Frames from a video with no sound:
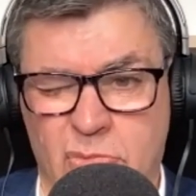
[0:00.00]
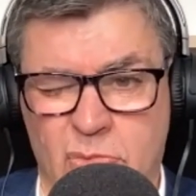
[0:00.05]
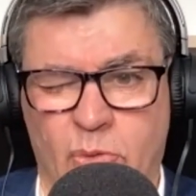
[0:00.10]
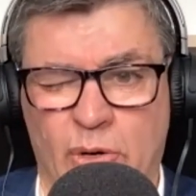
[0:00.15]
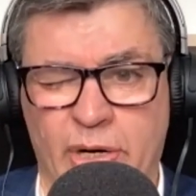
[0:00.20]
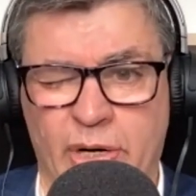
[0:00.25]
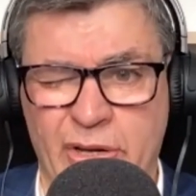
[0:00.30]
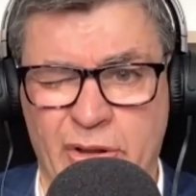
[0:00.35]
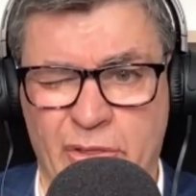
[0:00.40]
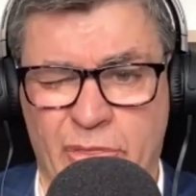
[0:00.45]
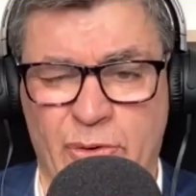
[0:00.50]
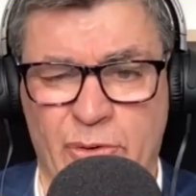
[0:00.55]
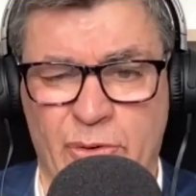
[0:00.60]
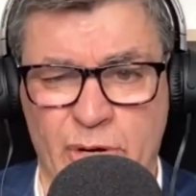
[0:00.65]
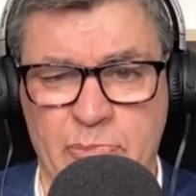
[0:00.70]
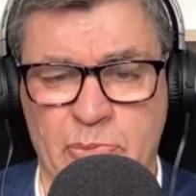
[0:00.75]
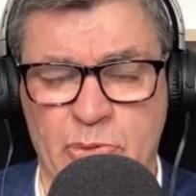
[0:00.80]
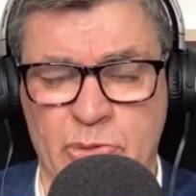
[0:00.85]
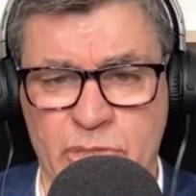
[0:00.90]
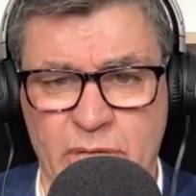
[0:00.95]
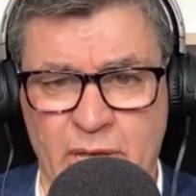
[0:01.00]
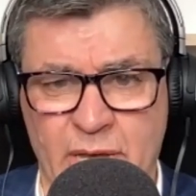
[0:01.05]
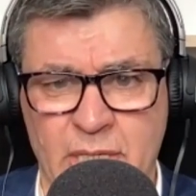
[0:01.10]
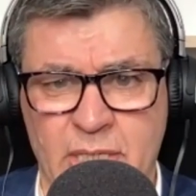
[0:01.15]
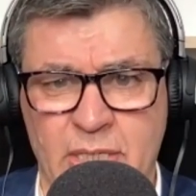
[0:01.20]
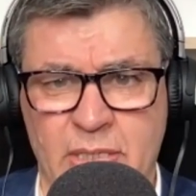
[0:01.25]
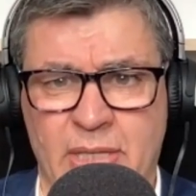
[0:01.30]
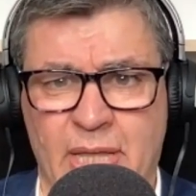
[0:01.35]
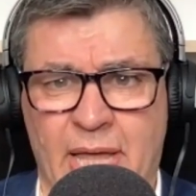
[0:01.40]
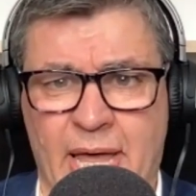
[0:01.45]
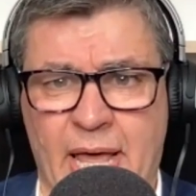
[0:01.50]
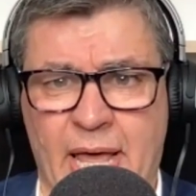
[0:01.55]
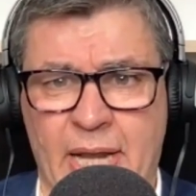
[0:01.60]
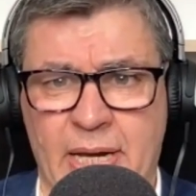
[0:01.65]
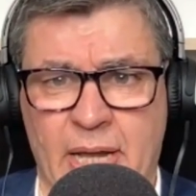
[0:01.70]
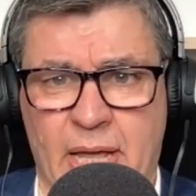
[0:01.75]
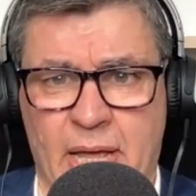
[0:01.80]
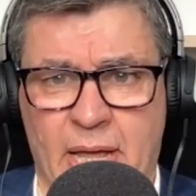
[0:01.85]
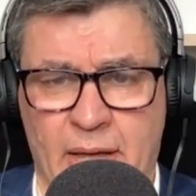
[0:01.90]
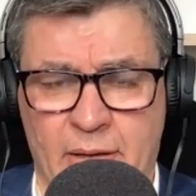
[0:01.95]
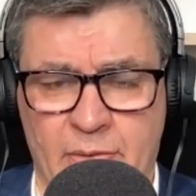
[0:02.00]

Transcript: 20 to 30% that